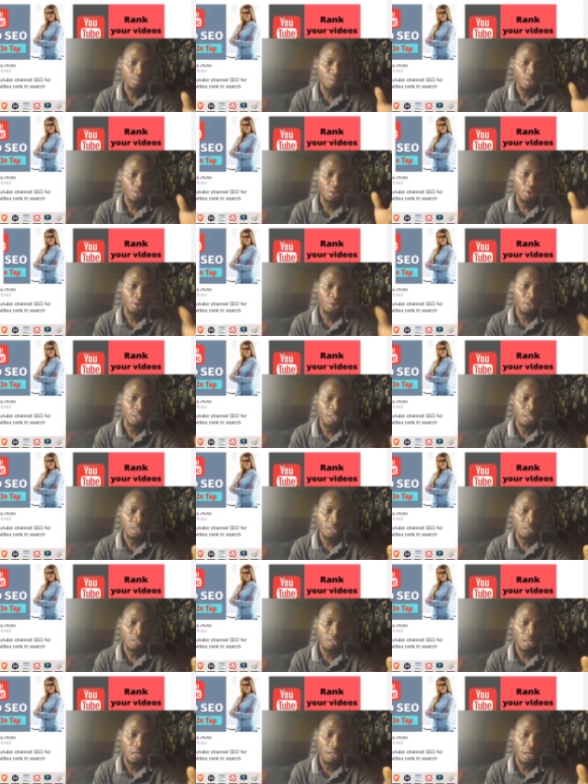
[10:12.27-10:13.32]
on this
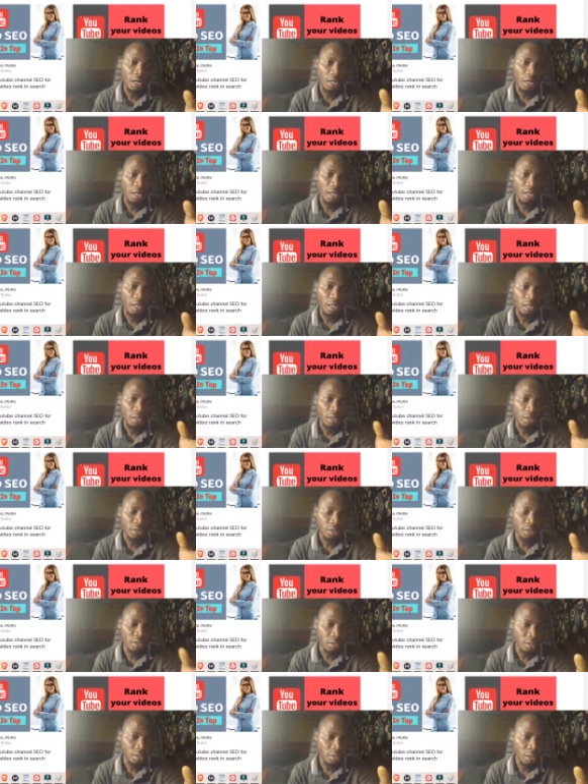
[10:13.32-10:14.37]

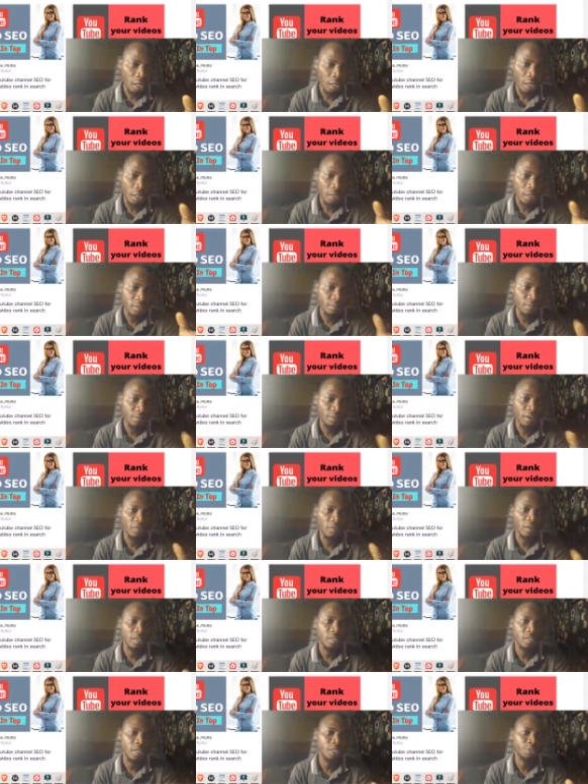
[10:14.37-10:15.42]
Fiverr
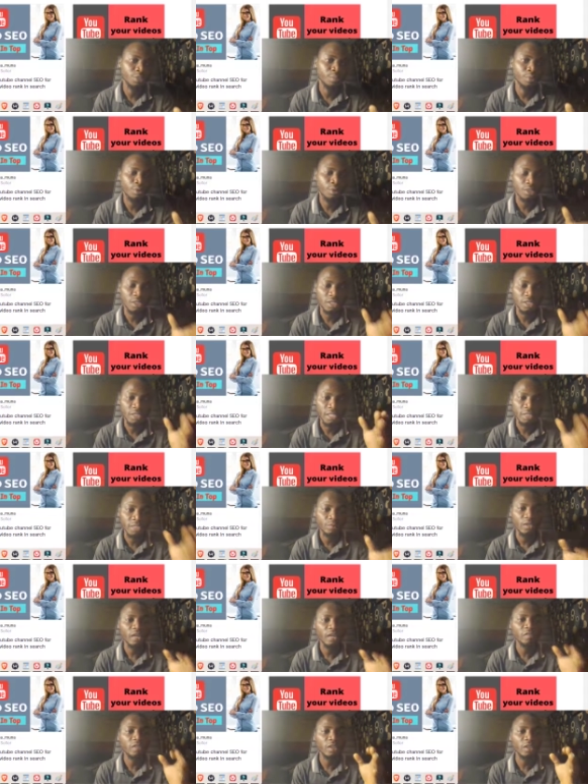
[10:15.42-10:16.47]
search box. Then
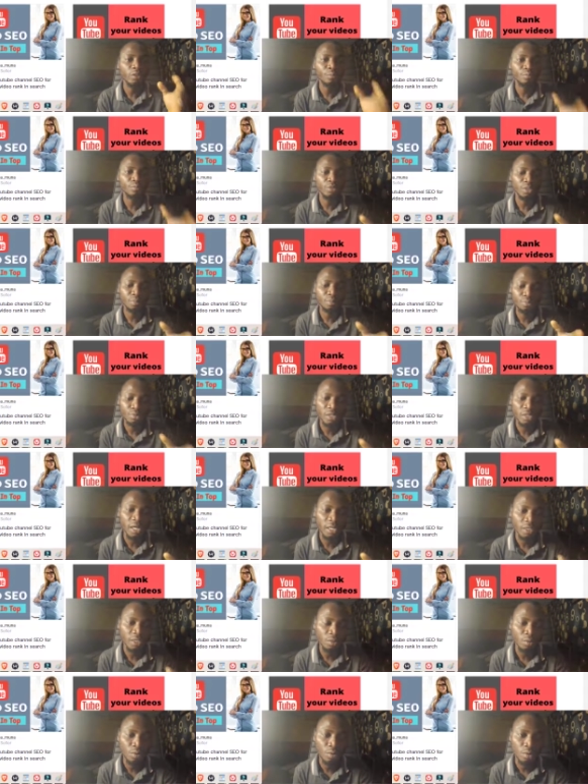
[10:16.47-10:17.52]
after you input that
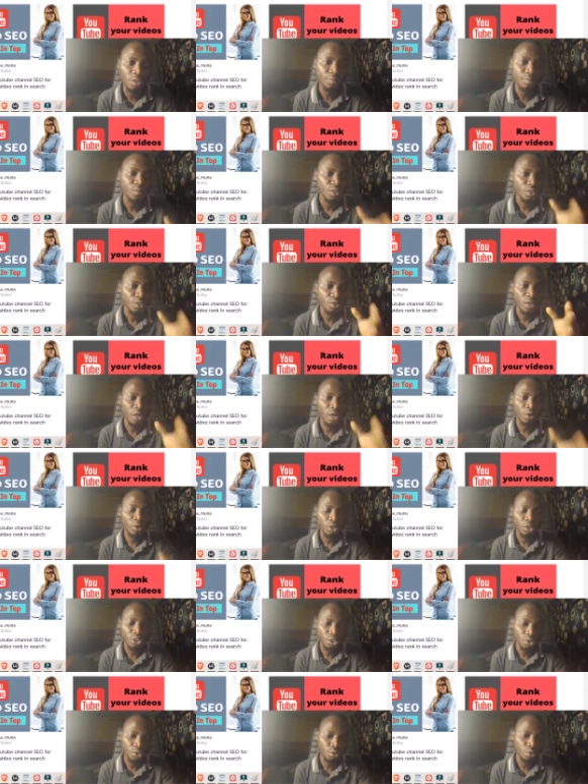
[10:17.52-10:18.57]
keyword, you are going
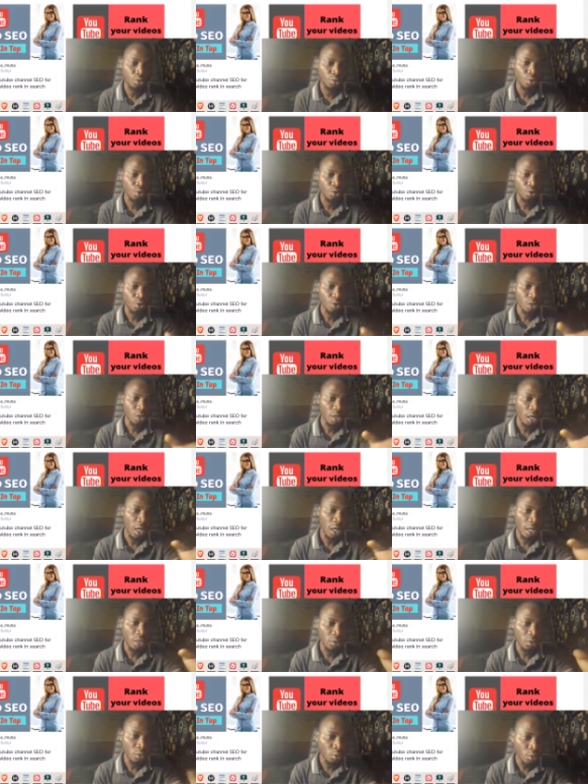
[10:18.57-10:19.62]
to
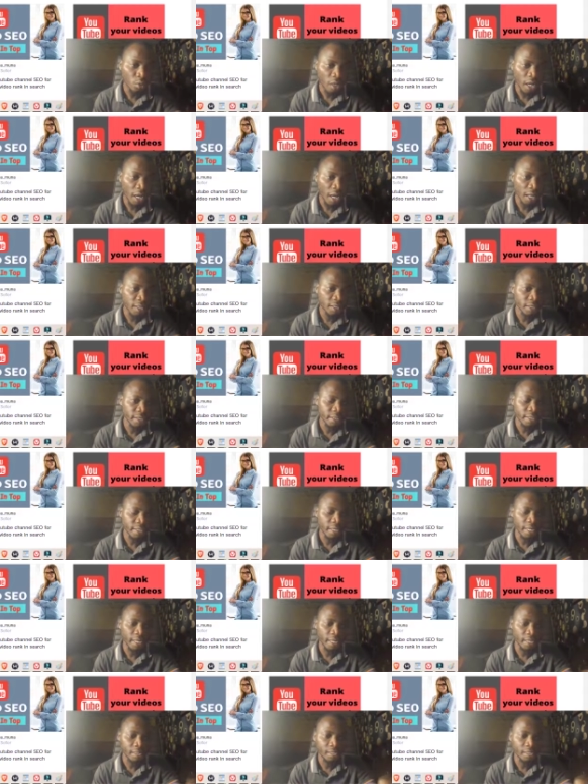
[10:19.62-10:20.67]
look at the
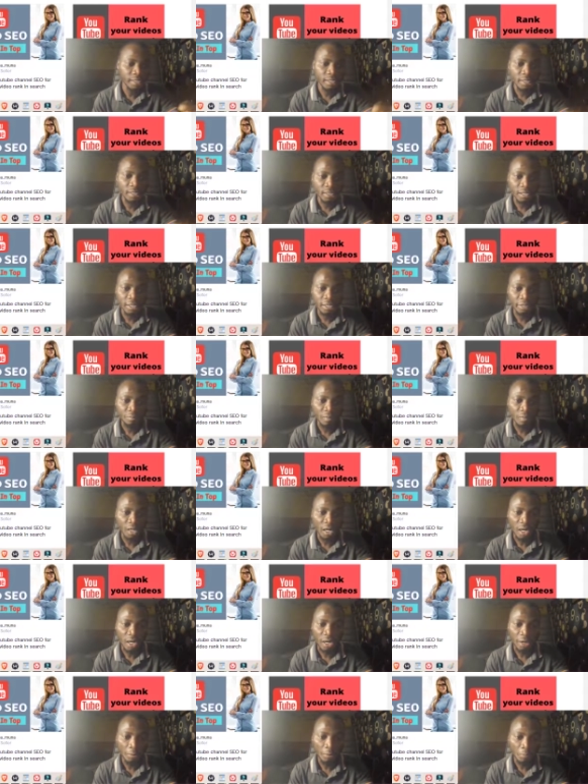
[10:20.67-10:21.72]
existing
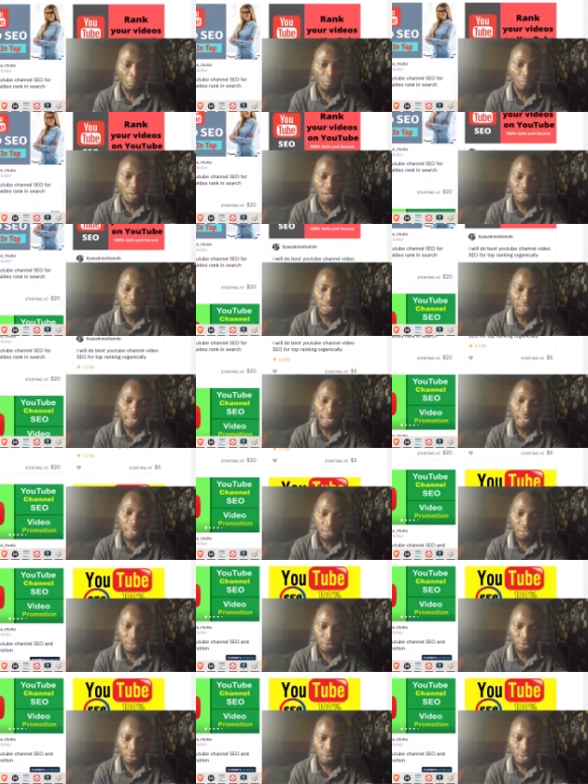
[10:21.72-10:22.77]
sellers
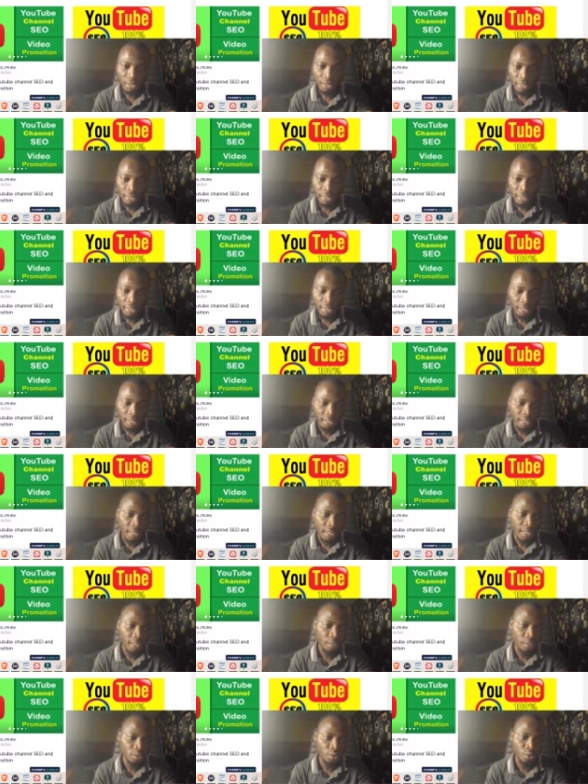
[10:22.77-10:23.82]
in here.
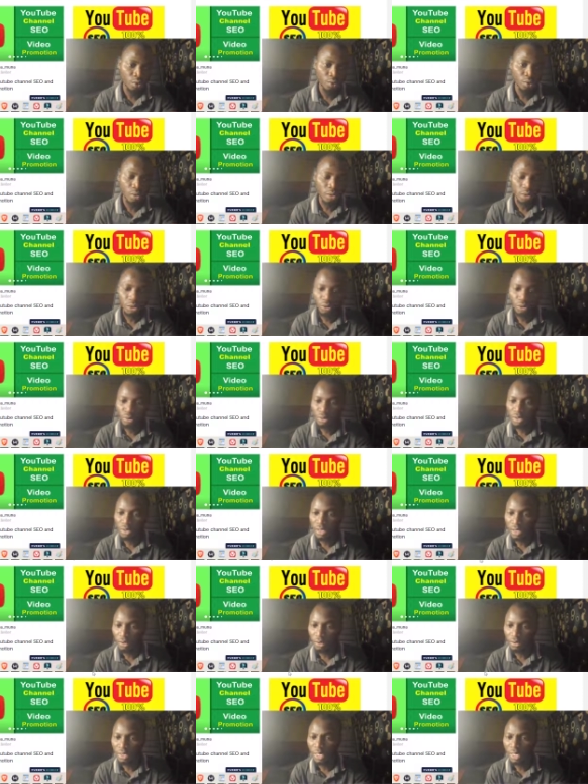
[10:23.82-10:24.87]
So you check
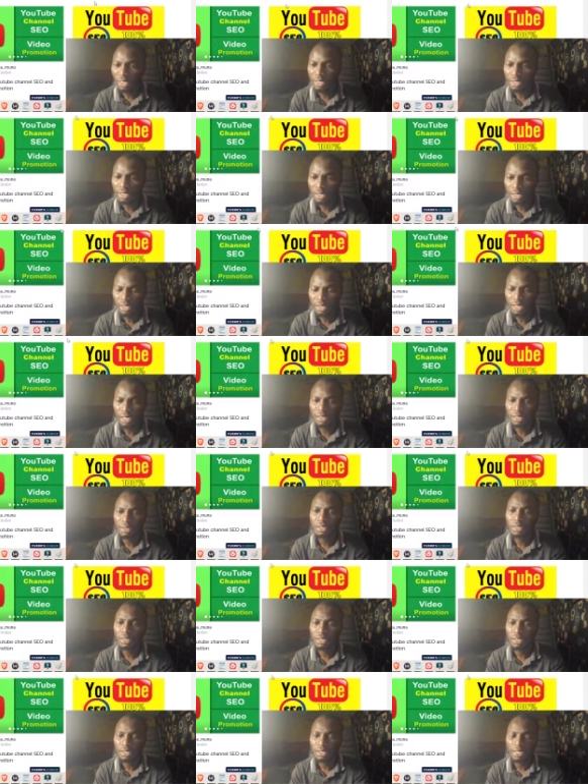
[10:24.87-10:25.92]
on their gigs and
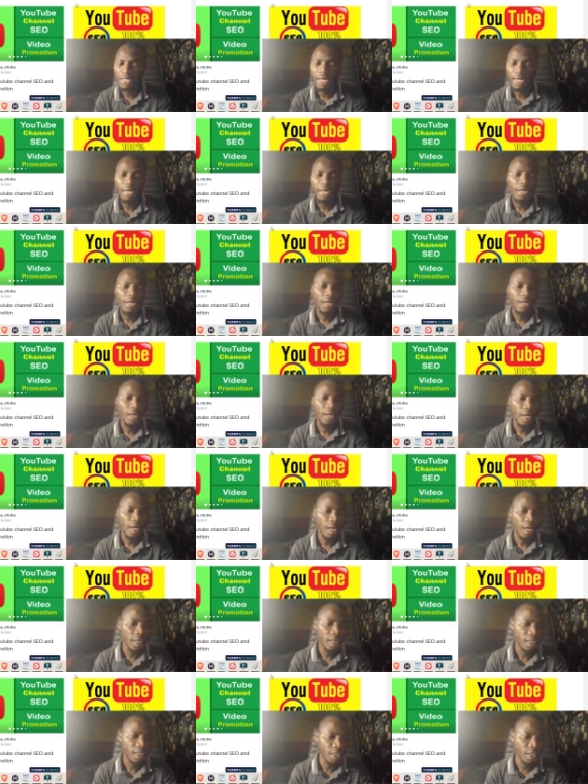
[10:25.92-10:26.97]
see their
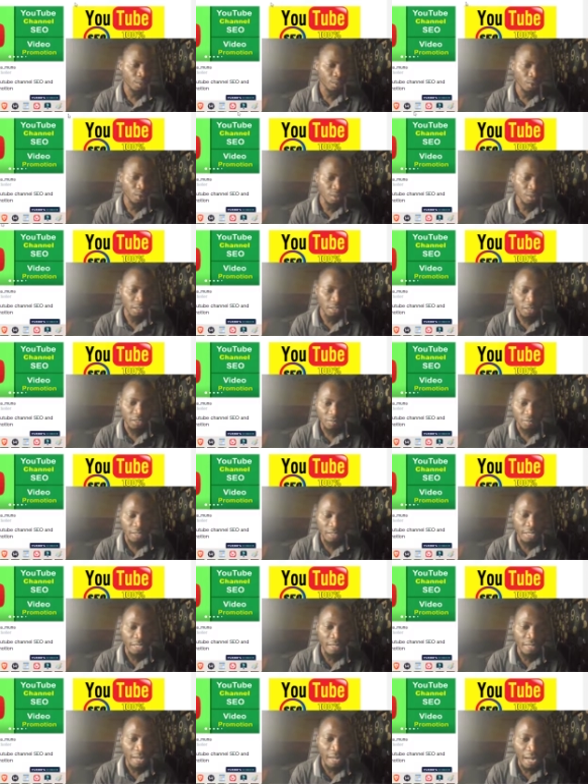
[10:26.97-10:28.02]
keywords. If
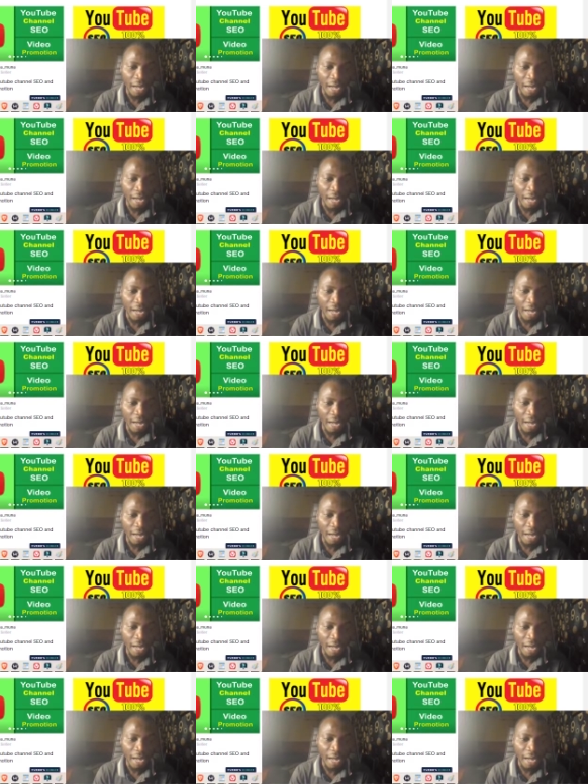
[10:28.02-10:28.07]
they are